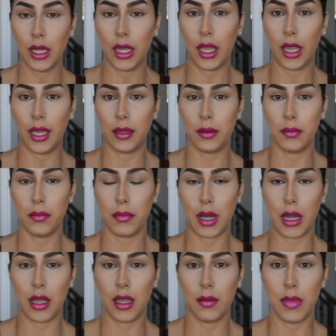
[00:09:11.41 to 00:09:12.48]
and
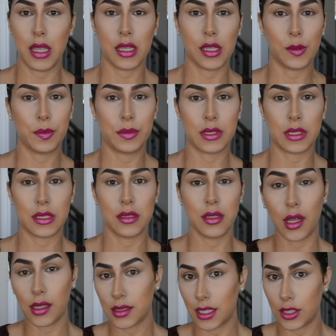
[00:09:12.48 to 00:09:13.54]
my makeup does
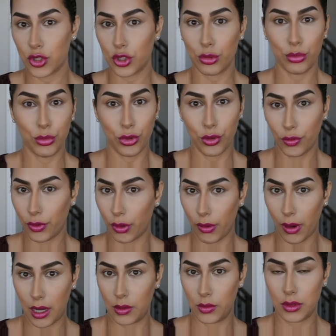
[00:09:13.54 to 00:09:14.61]
not tend to move
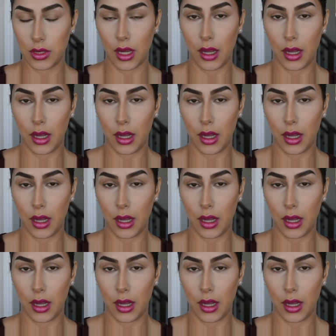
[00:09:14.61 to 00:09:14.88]
around.